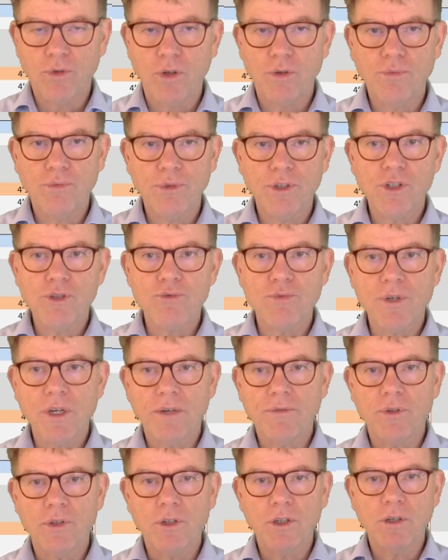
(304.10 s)
of which we
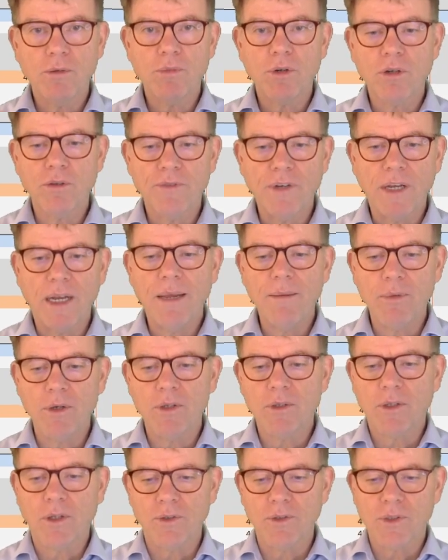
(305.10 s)
have a number of
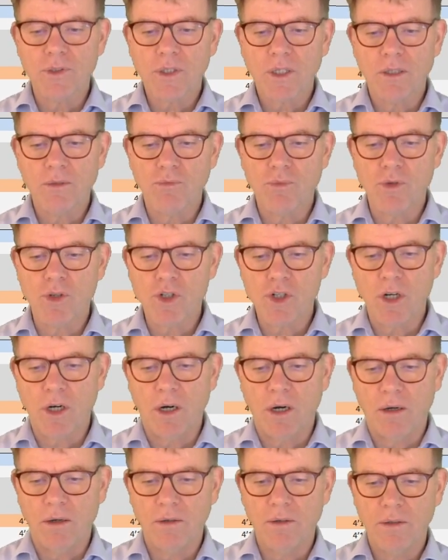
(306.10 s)
elements on the screen, which
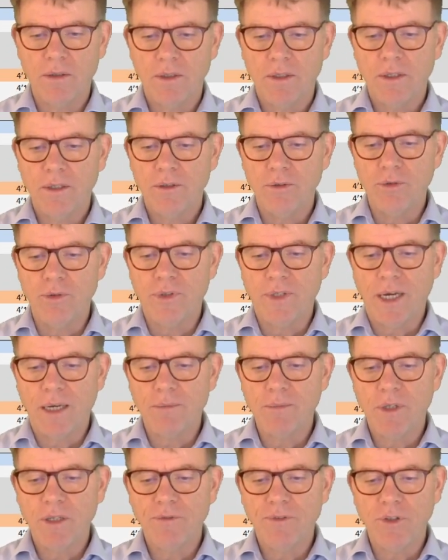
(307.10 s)
are the time
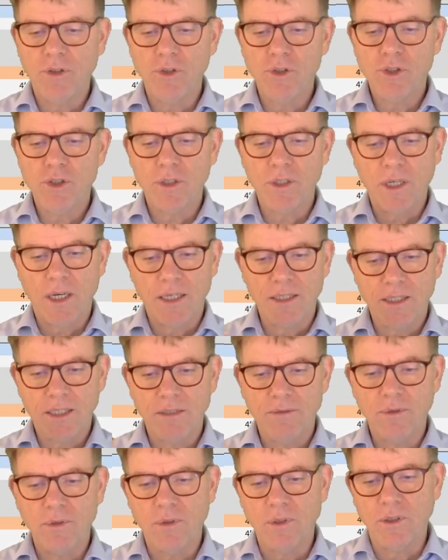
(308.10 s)
definition as
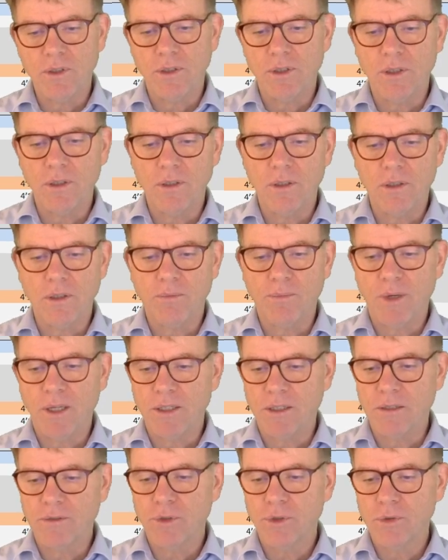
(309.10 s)
given in the
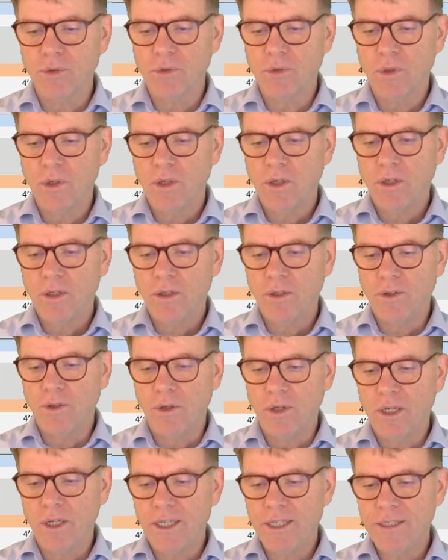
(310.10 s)
planning view, the
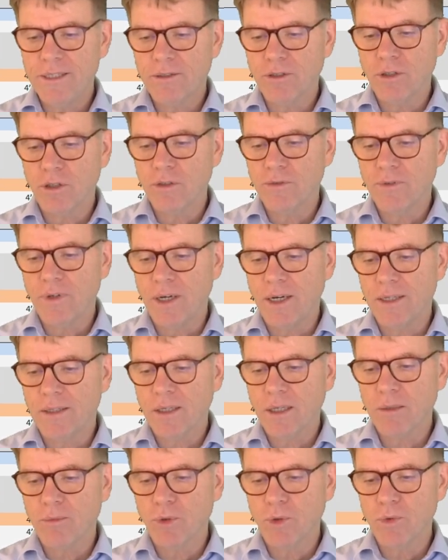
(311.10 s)
list of
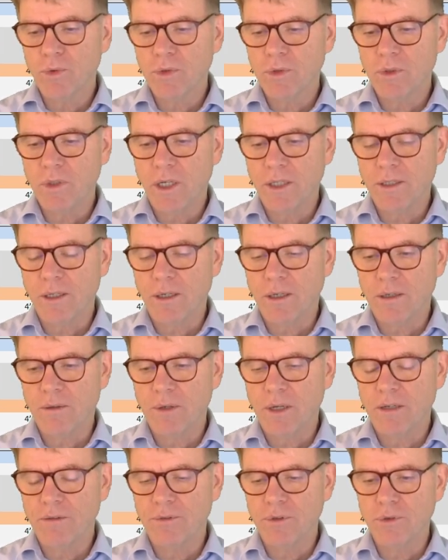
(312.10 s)
attributes that are
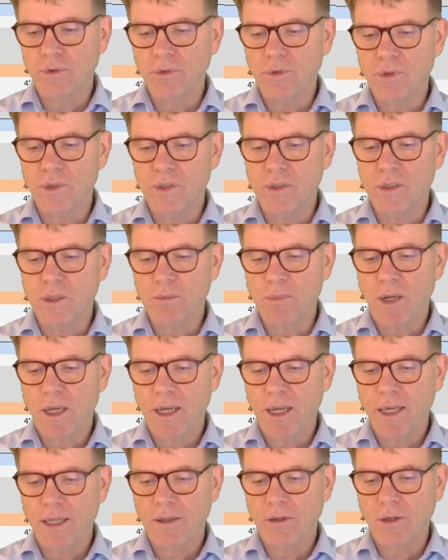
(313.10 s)
relevant to this display,
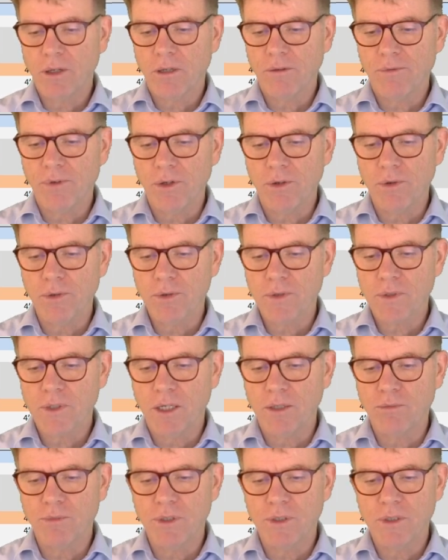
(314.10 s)
and the key figures.
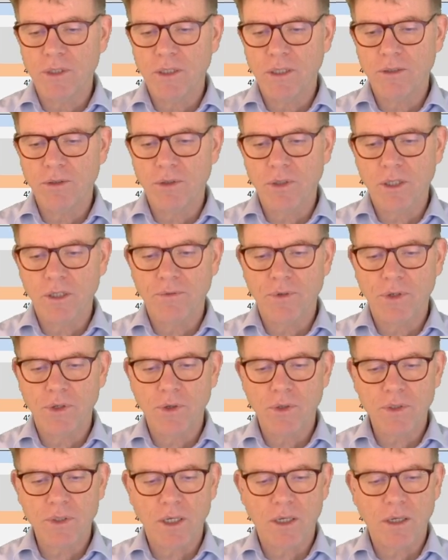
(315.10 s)
And we see that the key
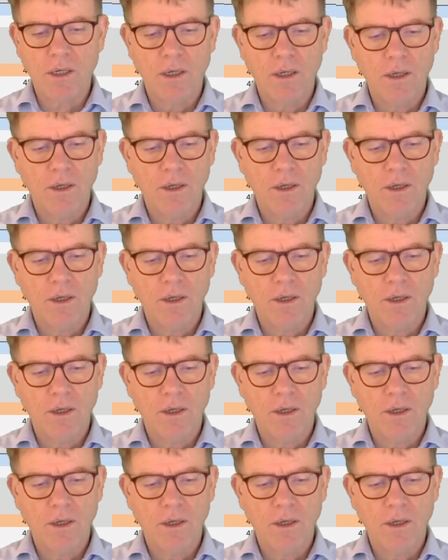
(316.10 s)
figures are